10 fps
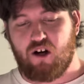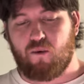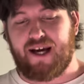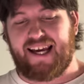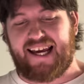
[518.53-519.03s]

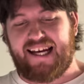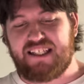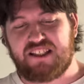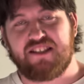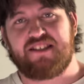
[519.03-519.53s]
where
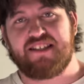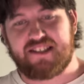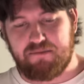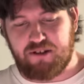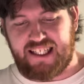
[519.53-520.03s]
each
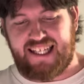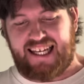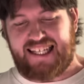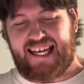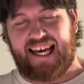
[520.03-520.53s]
discipline
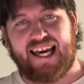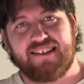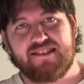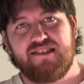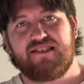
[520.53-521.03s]

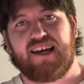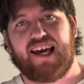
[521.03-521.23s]
enhances